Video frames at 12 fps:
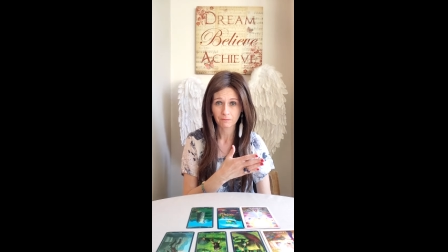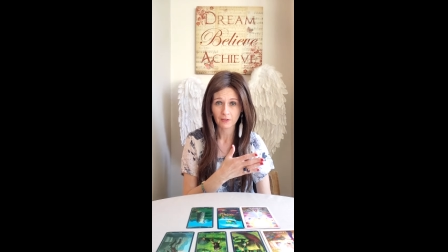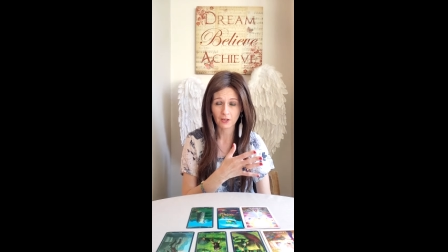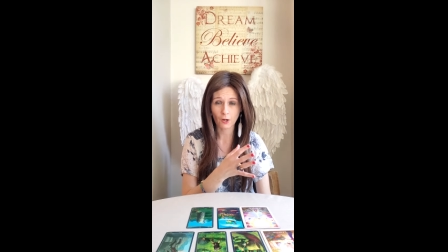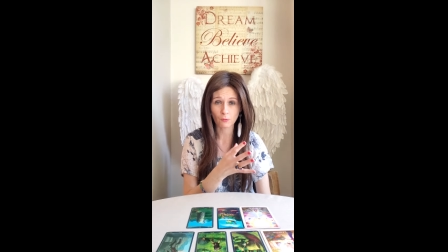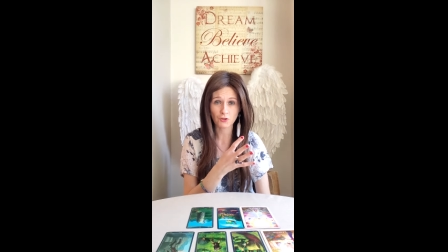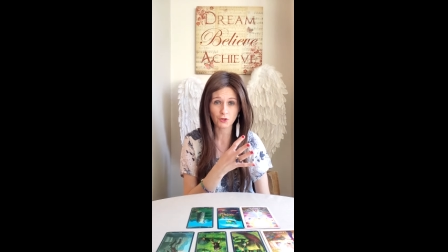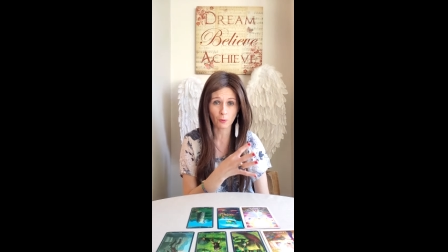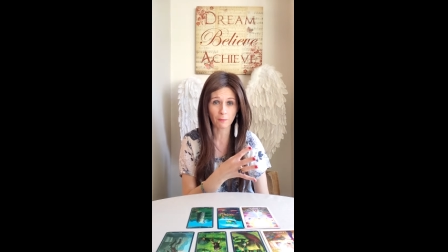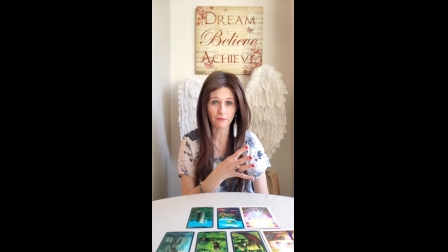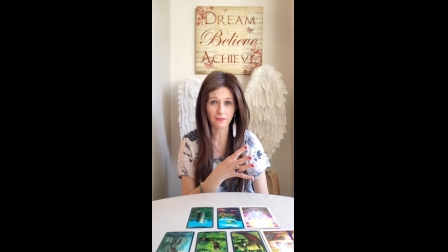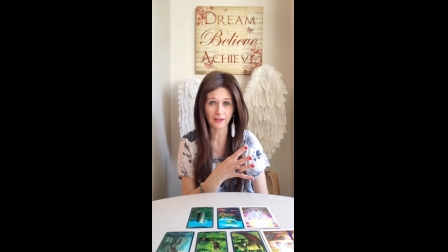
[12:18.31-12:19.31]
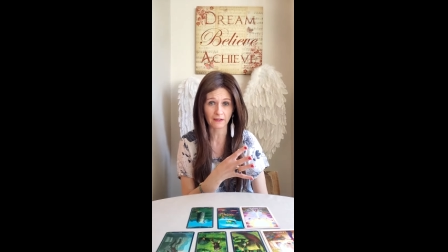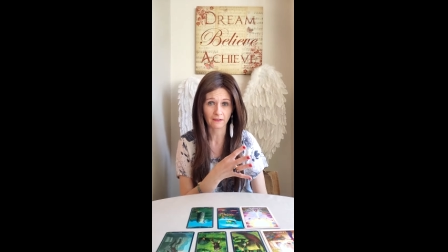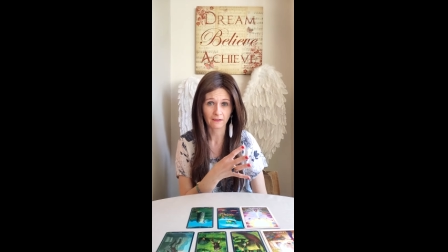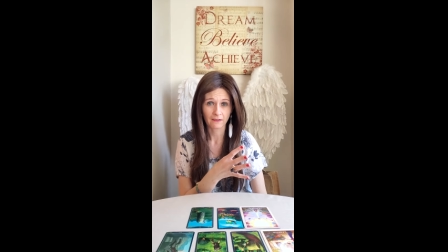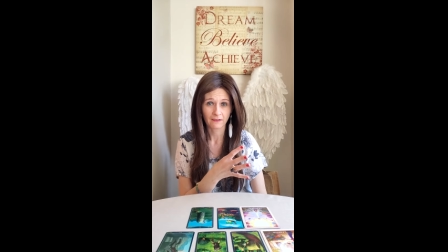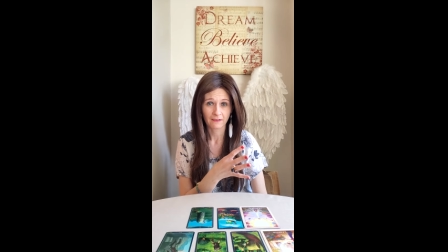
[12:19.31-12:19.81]
you know, something.
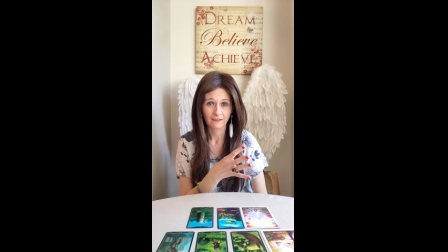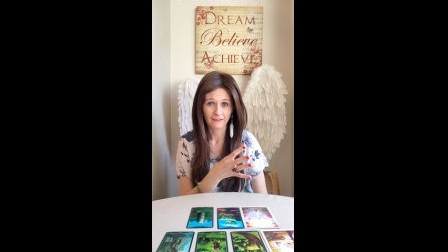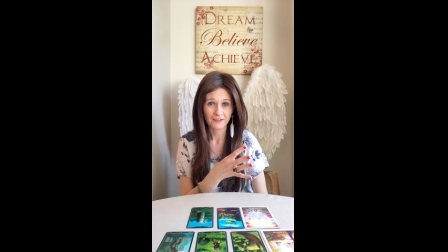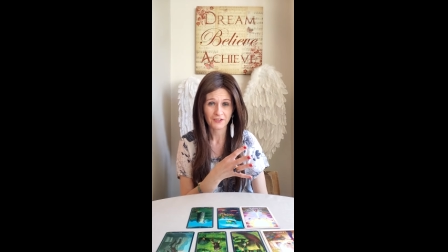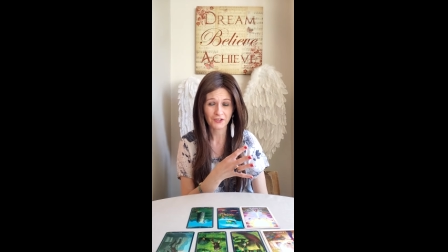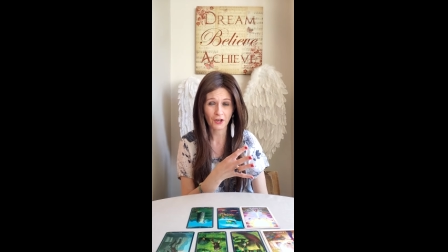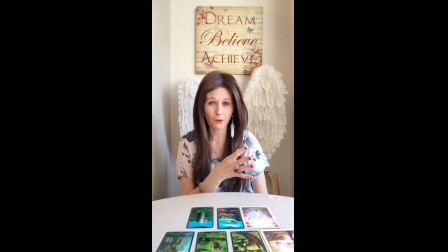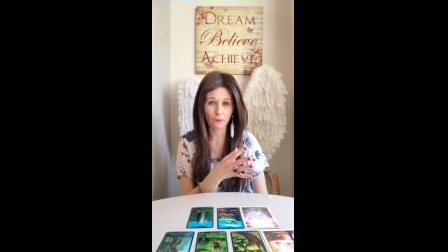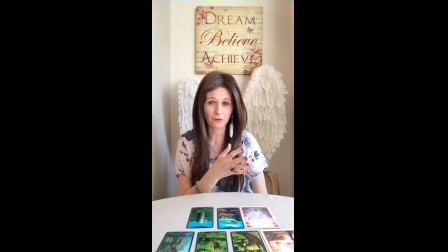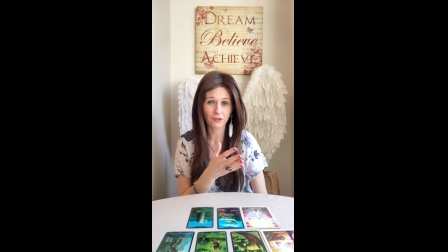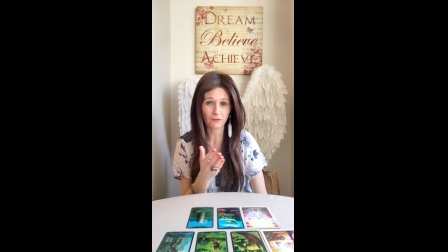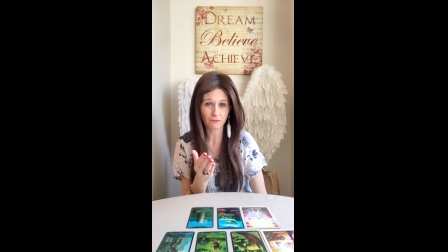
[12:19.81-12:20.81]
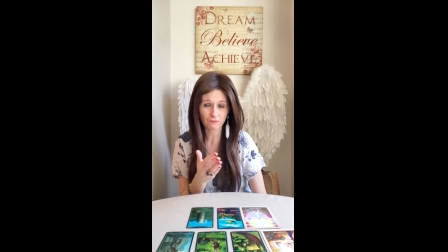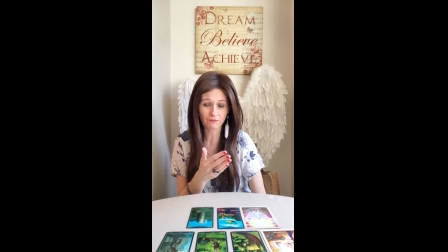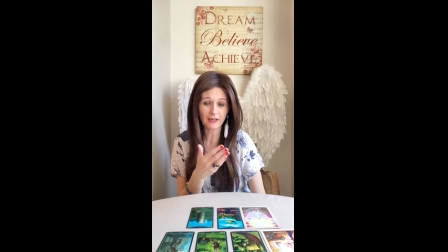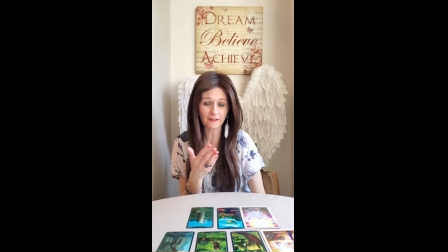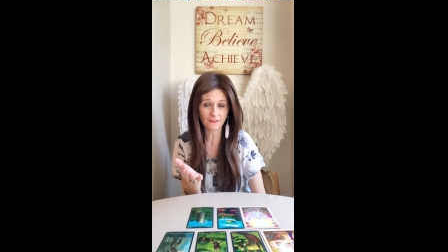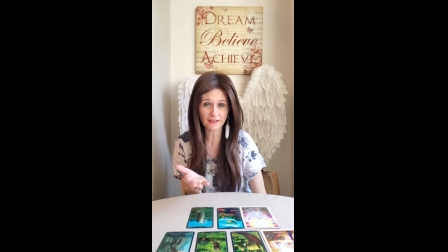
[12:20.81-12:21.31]
So
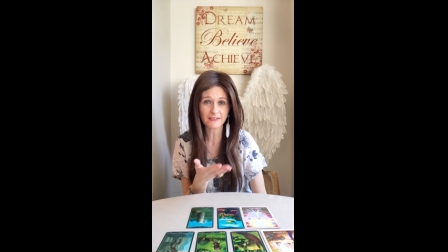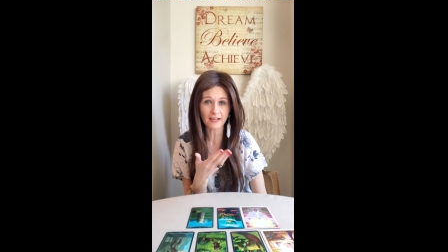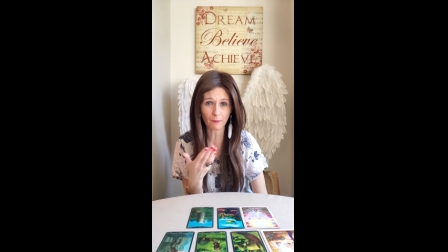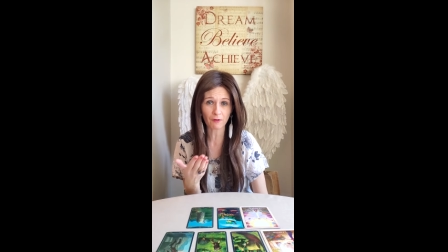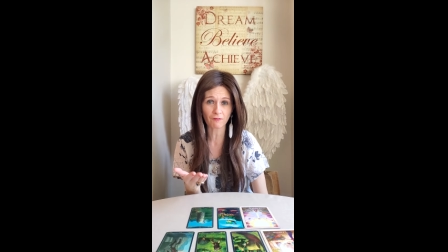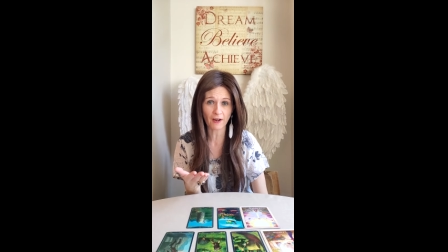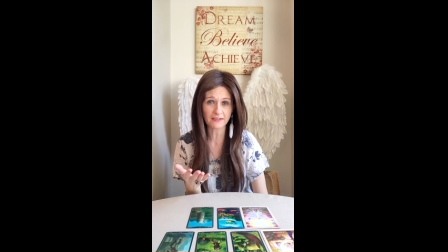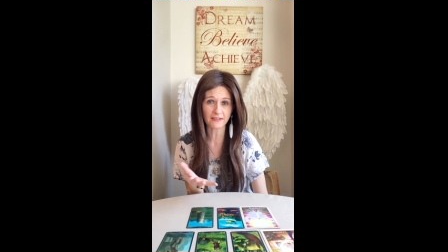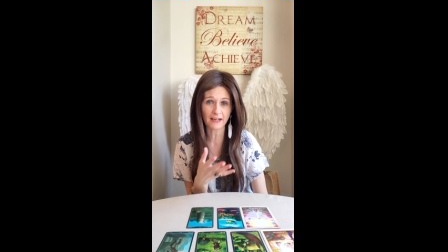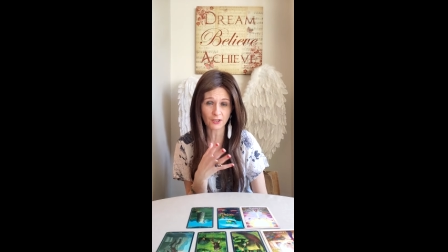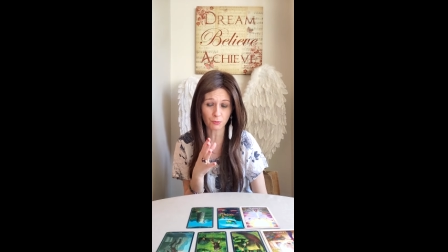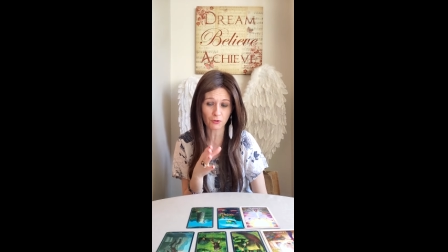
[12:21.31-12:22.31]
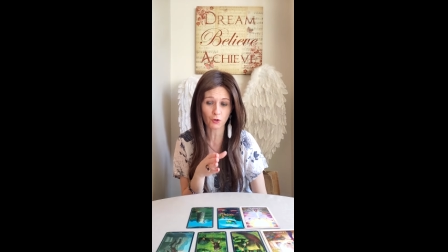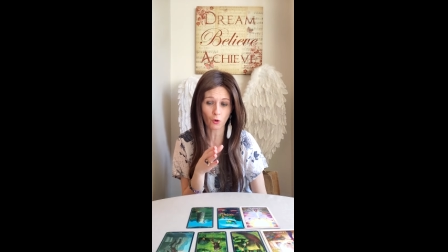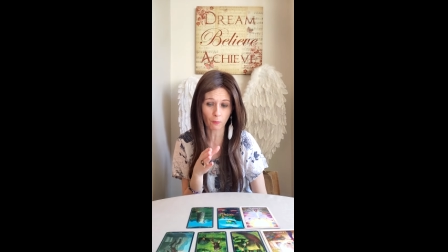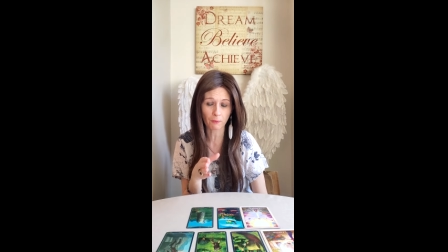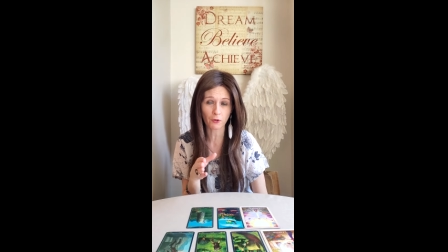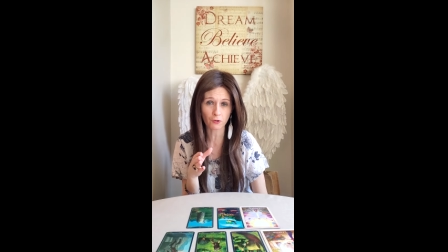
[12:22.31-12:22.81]
read this how it resonates with
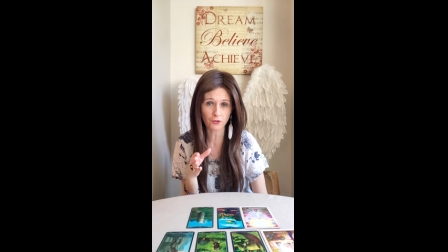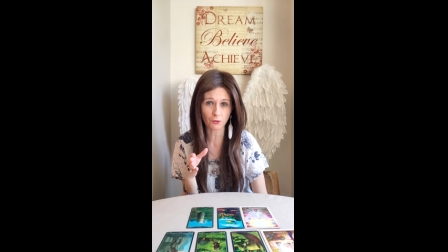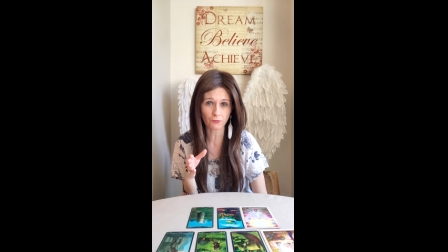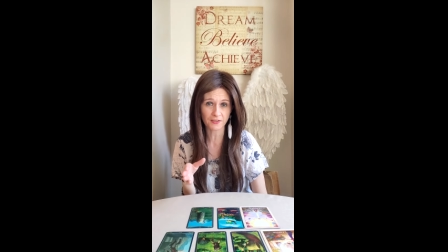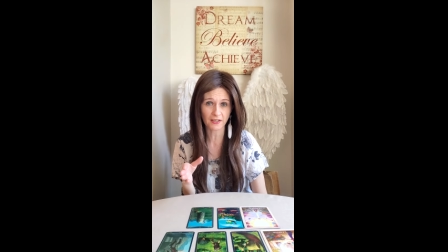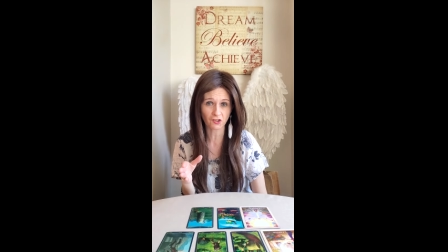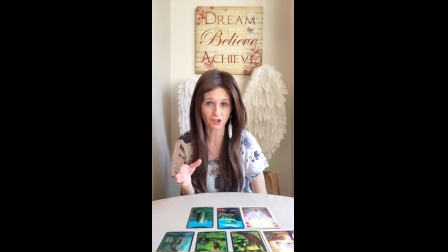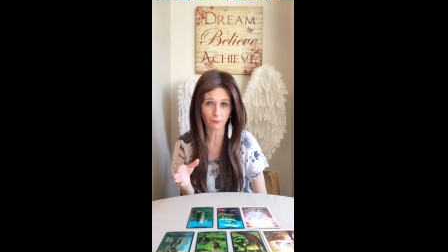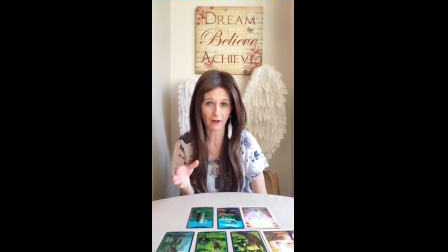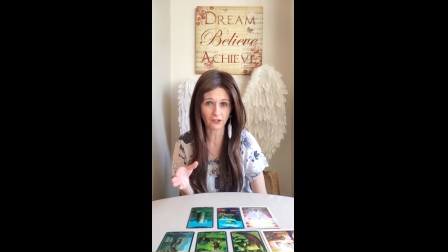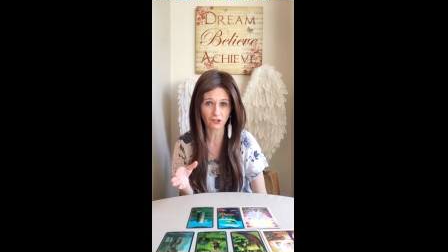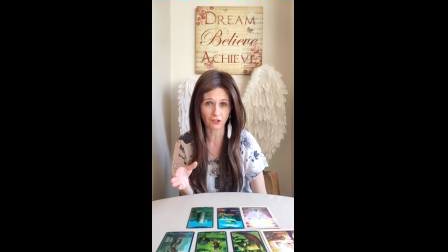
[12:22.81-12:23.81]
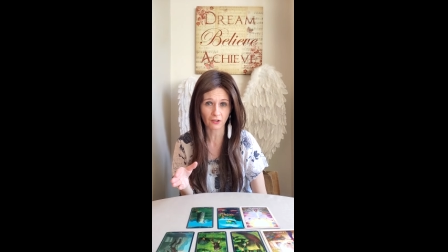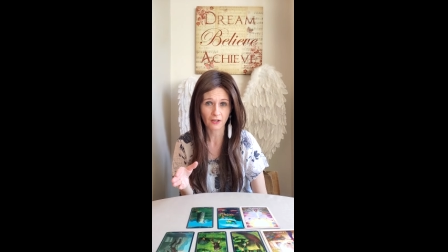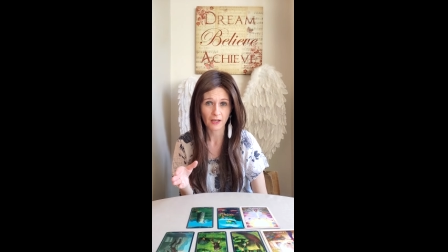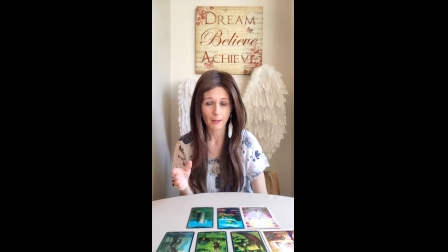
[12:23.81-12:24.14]
your personal situation.